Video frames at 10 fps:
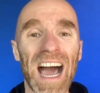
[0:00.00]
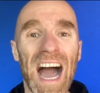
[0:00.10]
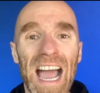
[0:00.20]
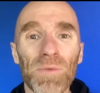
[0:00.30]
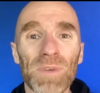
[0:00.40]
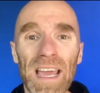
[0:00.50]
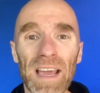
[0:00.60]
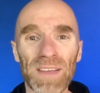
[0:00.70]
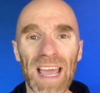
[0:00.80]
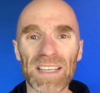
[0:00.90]
I would
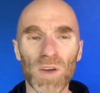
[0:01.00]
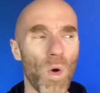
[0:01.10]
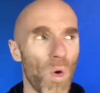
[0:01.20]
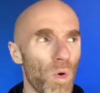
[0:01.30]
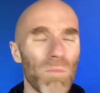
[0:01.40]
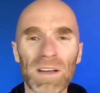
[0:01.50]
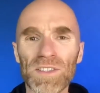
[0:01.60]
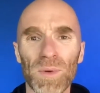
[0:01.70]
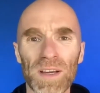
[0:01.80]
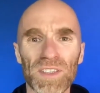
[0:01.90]
have to ask a whole bunch of
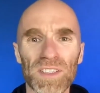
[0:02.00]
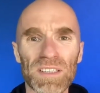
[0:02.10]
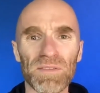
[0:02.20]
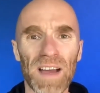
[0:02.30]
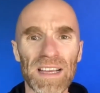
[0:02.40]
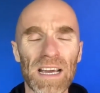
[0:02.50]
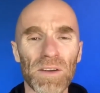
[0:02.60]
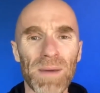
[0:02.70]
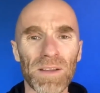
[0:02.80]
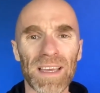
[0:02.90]
questions to find out
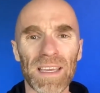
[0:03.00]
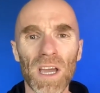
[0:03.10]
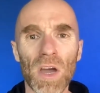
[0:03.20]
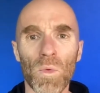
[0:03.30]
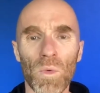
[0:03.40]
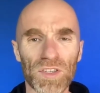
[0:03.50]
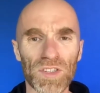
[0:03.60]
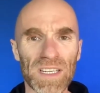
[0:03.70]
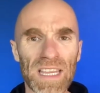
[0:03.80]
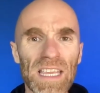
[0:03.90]
about like what
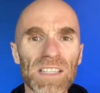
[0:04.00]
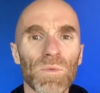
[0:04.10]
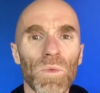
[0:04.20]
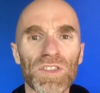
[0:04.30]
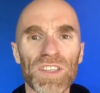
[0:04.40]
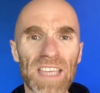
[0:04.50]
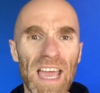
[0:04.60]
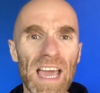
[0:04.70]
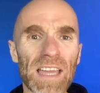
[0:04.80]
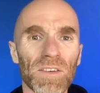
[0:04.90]
she needs and where she's
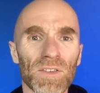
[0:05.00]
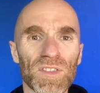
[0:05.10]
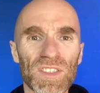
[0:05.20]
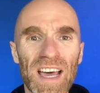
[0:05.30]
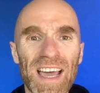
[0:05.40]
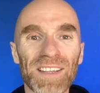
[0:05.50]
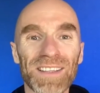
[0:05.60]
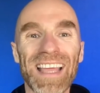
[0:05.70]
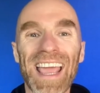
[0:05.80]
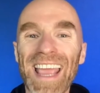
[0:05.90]
at and her style.
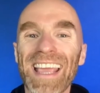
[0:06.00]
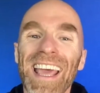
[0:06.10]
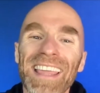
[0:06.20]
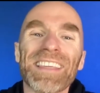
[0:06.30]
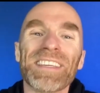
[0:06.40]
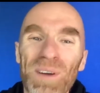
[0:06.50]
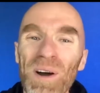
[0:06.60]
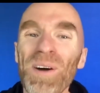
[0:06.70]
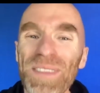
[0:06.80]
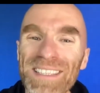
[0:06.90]
And hey, these are
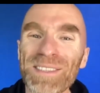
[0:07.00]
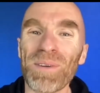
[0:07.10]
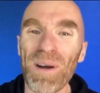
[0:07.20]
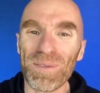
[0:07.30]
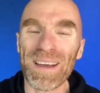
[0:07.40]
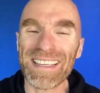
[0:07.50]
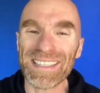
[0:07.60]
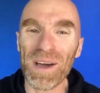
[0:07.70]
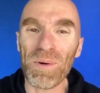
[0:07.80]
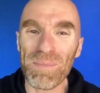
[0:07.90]
all things you already
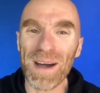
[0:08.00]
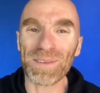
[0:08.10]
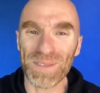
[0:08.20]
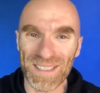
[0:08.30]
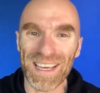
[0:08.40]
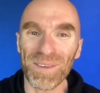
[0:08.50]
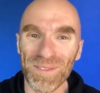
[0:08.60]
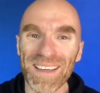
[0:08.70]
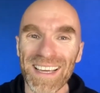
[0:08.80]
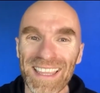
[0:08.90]
know about yourself
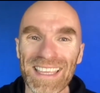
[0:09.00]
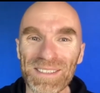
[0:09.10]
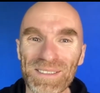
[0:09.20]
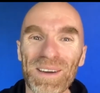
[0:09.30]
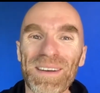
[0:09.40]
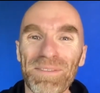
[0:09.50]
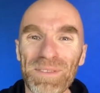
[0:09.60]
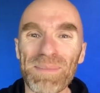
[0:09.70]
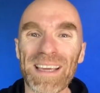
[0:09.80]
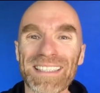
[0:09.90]
that you don't have to
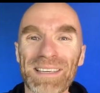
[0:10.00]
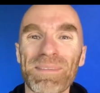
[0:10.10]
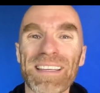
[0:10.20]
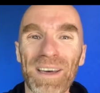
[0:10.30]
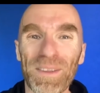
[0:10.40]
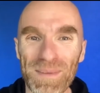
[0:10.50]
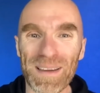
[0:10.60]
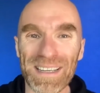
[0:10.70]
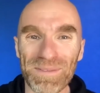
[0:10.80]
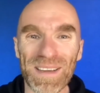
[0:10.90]
pay somebody else
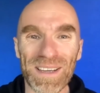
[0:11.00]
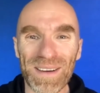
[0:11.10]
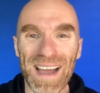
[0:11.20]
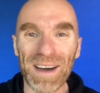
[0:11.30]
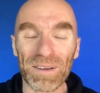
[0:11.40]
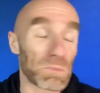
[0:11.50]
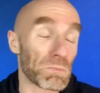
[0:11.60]
money to figure out.